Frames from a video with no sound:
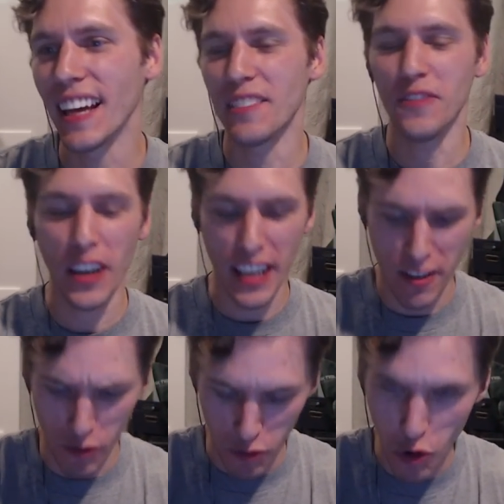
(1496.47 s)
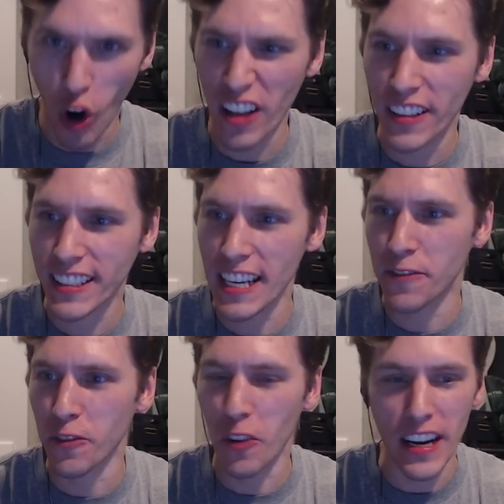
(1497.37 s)
fucking royalty
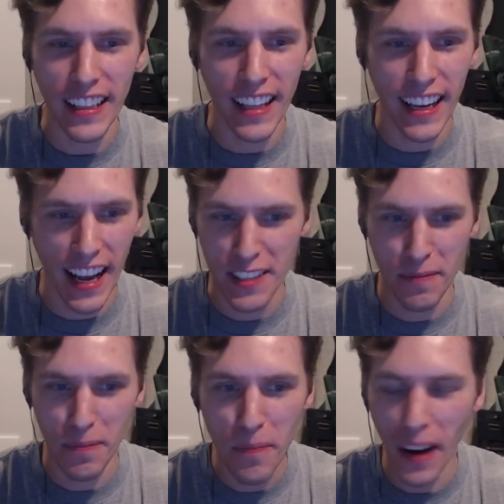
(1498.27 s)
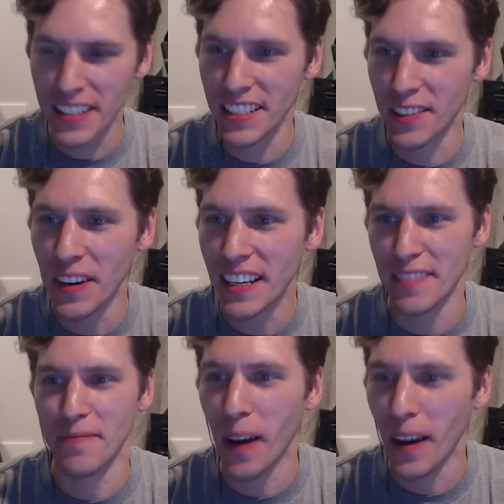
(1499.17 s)
free, like as much as we can
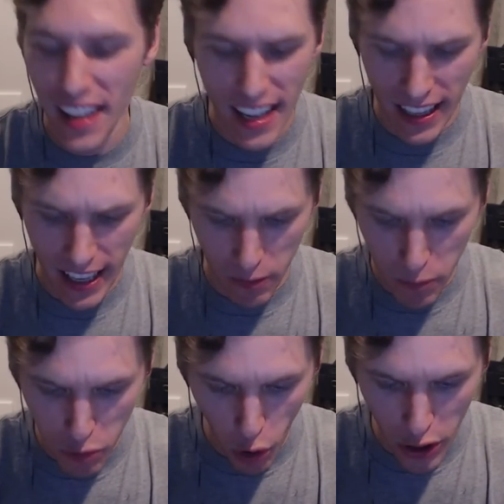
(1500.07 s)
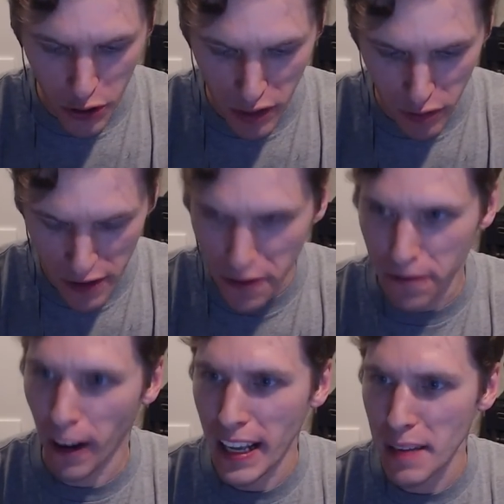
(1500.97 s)
pop, like royalty free
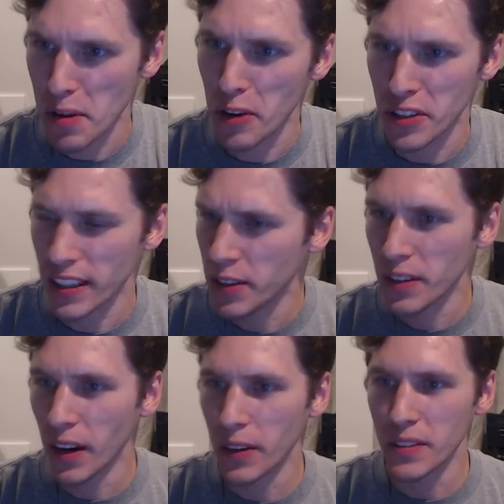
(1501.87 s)
funny music. Who knows?